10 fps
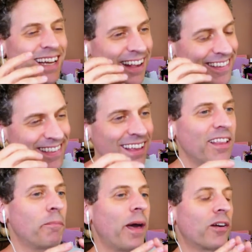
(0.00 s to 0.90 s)
it's still
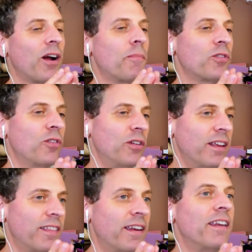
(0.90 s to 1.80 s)
a better
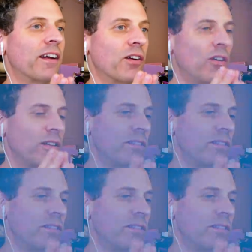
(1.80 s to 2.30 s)
opportunity than none at all.